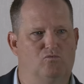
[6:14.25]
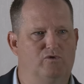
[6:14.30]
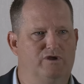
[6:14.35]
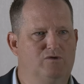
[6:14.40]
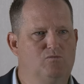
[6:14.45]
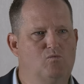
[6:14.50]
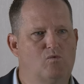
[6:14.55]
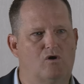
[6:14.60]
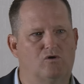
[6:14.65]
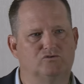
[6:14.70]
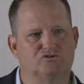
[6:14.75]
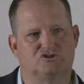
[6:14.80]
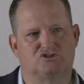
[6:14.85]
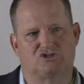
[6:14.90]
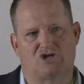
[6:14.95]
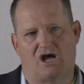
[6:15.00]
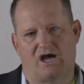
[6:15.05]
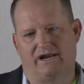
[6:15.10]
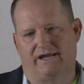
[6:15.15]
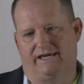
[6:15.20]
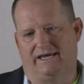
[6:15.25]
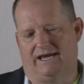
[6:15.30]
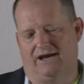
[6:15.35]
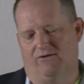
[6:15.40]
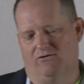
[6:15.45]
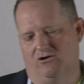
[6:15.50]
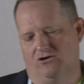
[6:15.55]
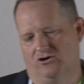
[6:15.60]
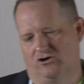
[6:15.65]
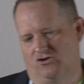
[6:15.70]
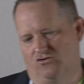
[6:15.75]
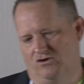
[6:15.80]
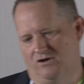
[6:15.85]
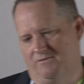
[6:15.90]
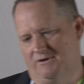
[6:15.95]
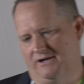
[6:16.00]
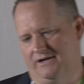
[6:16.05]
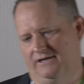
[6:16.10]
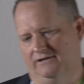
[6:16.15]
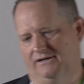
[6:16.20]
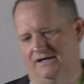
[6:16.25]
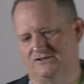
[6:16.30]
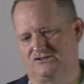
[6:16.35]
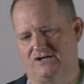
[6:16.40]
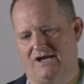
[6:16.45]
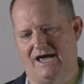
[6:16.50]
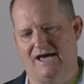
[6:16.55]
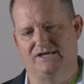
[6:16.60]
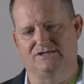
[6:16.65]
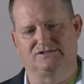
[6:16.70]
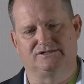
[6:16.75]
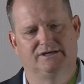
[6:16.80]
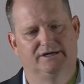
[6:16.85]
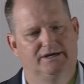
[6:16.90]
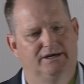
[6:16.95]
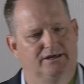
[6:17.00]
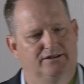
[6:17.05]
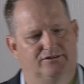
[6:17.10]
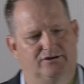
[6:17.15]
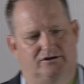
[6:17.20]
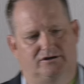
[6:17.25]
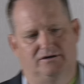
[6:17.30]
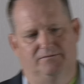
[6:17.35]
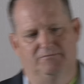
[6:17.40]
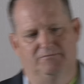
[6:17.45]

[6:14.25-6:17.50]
We won't sign a carrier agreement unless it has the